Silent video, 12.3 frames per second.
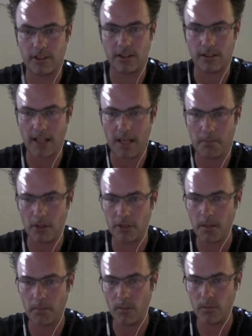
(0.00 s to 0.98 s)
this
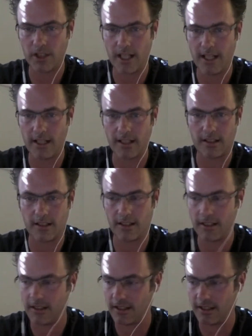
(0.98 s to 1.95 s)
lightbox pop-up saying,
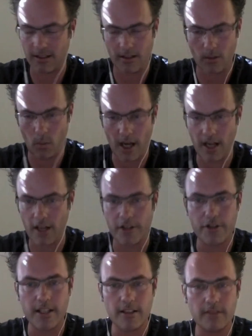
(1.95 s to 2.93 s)
"Why are
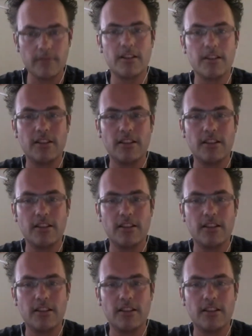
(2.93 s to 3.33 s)
you here?